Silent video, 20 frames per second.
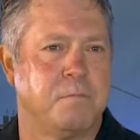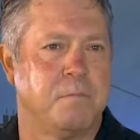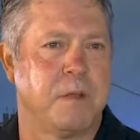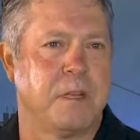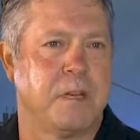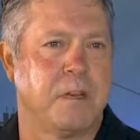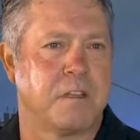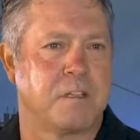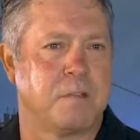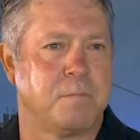
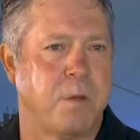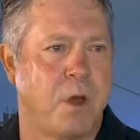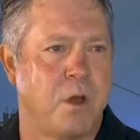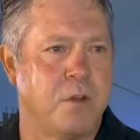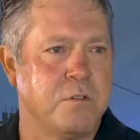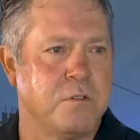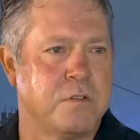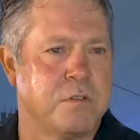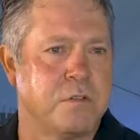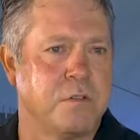been
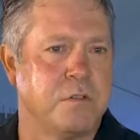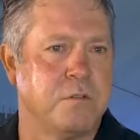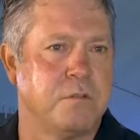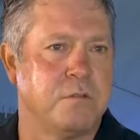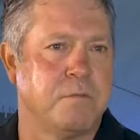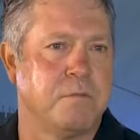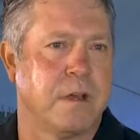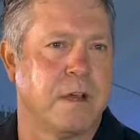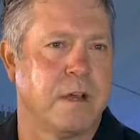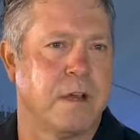exposed
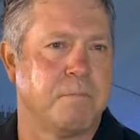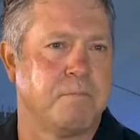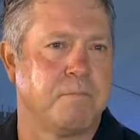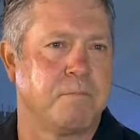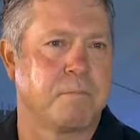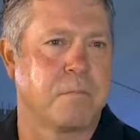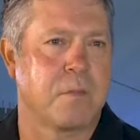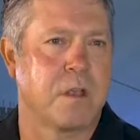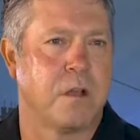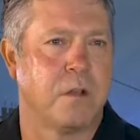to
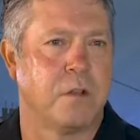um,